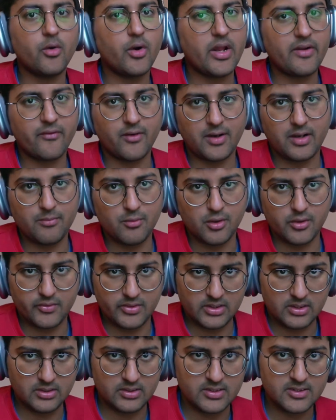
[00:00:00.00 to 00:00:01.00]
to day for remote
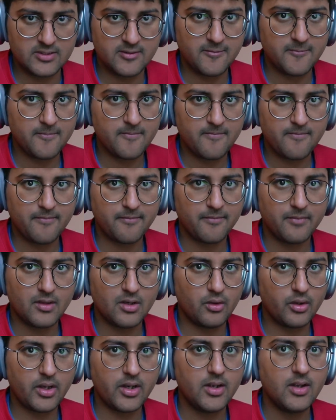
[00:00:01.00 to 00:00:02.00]
workers.
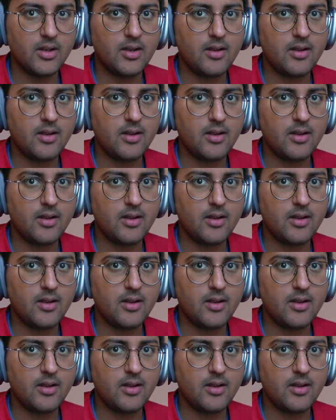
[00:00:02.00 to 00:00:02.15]
Okay,